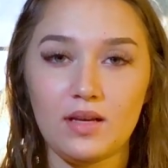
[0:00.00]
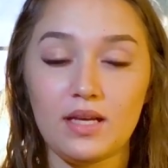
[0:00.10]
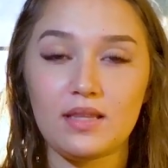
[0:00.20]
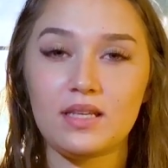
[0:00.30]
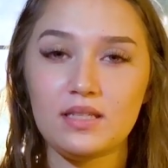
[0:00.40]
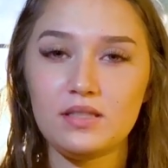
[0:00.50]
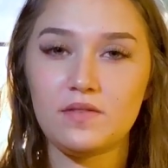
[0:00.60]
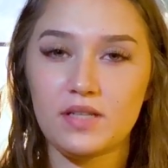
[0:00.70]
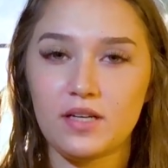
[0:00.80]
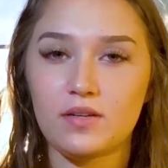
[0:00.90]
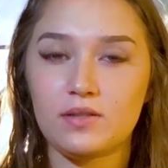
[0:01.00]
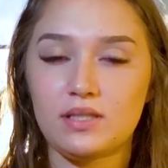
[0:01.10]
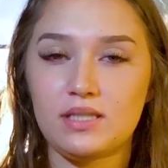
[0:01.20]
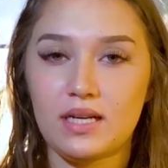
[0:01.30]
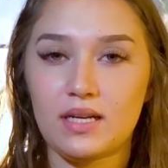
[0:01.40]
This video is
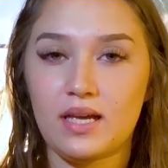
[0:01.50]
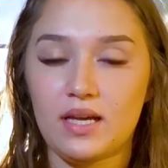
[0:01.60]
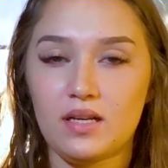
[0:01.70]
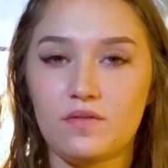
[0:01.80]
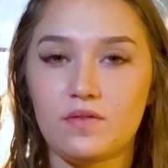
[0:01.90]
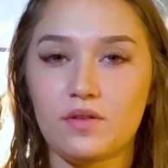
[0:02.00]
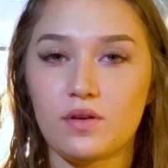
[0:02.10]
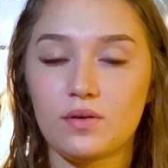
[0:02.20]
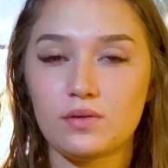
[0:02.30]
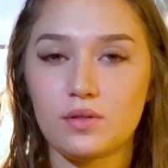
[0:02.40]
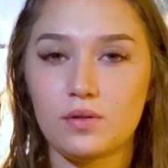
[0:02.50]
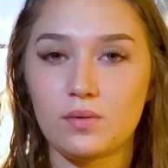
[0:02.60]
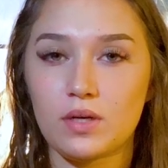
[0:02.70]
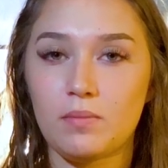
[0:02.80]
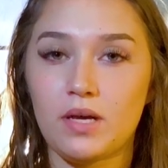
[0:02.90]
dedicated for those who
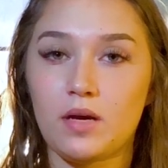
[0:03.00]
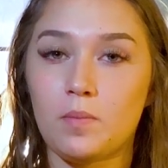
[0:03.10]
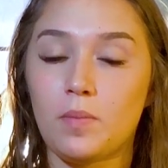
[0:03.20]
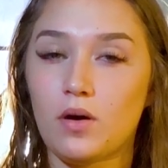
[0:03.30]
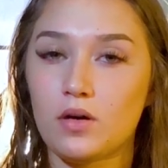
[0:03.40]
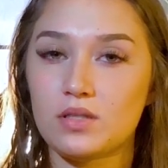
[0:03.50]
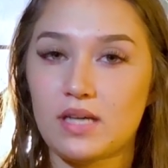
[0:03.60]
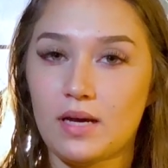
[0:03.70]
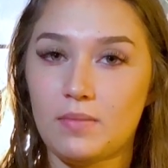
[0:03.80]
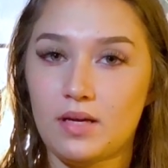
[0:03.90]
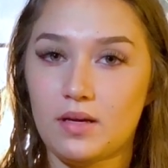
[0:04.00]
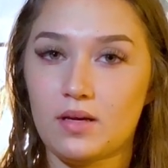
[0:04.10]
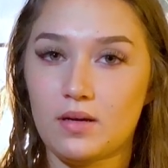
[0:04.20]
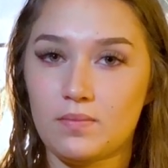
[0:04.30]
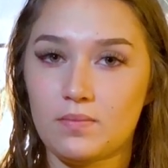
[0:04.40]
want to make a part-time
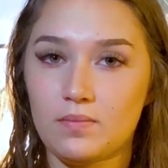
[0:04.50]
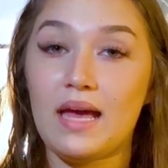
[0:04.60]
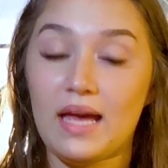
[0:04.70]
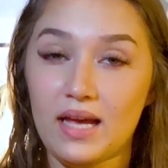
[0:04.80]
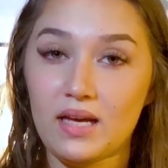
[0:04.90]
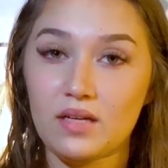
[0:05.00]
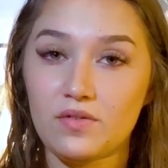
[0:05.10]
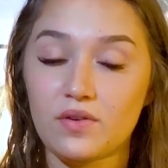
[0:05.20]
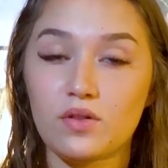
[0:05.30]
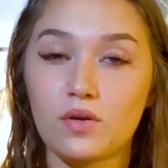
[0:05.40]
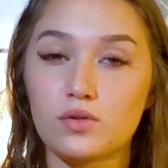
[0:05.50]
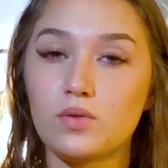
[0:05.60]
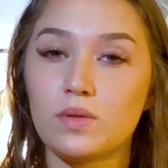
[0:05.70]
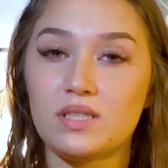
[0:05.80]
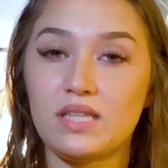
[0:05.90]
income and for those who
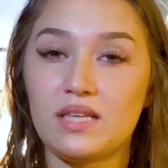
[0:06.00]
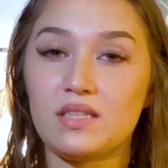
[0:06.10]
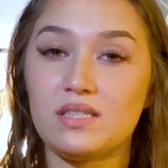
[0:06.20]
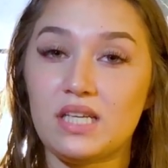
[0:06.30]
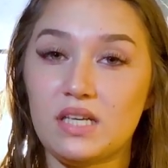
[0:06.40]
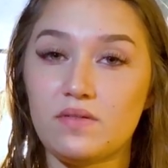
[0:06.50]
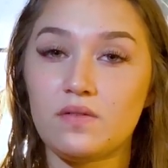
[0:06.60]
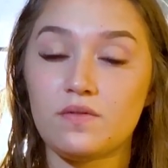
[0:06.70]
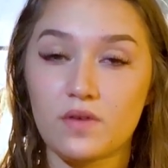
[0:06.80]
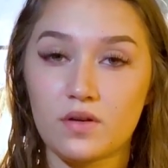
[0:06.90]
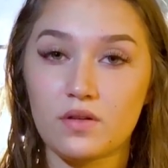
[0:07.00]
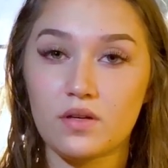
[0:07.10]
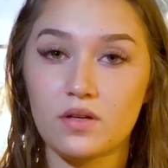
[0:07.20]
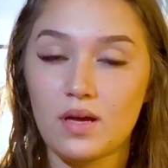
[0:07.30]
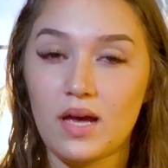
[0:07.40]
want to take this even
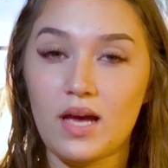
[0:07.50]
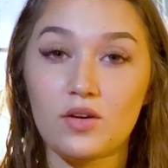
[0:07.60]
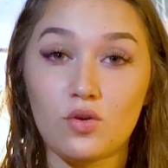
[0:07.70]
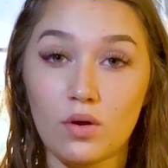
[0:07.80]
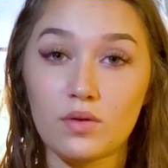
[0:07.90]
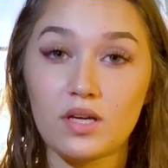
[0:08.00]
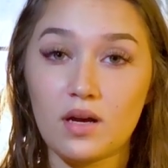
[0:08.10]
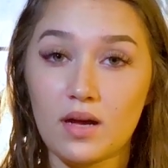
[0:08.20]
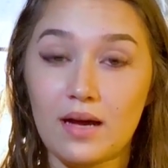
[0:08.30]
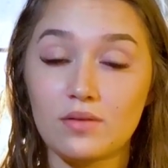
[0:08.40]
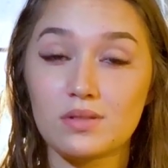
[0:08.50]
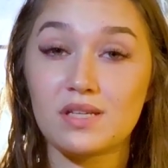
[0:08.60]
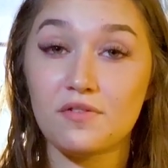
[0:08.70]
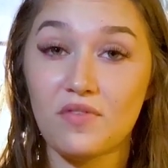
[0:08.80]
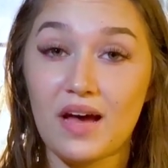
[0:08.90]
further and grow their accounts
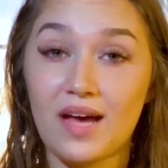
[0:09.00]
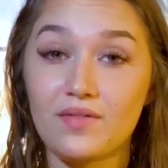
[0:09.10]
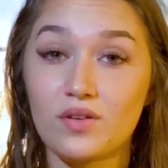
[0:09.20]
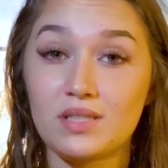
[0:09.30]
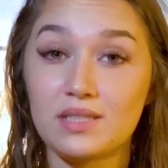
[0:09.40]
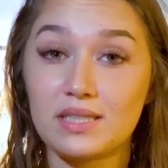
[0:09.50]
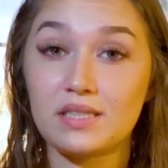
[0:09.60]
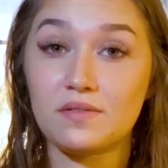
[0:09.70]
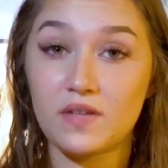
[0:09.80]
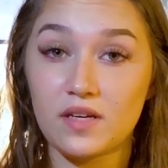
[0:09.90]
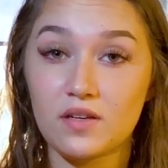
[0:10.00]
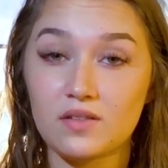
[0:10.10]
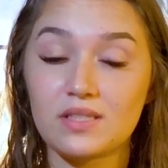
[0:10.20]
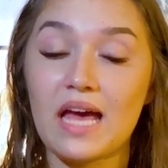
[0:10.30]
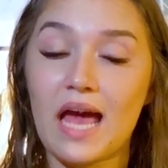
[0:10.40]
to 5 or 6
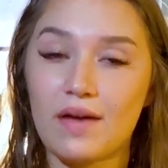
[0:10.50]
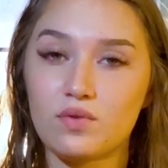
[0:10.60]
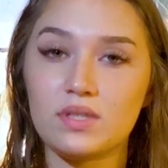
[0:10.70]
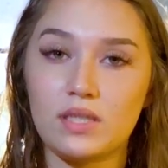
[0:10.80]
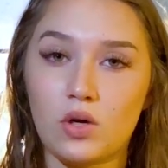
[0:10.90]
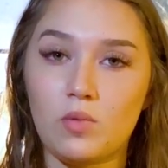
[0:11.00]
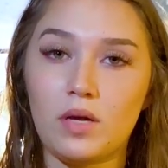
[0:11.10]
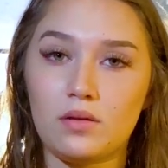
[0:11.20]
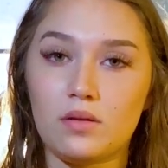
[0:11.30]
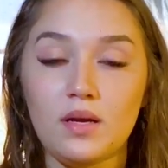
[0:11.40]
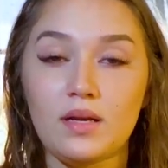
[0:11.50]
figures every single month.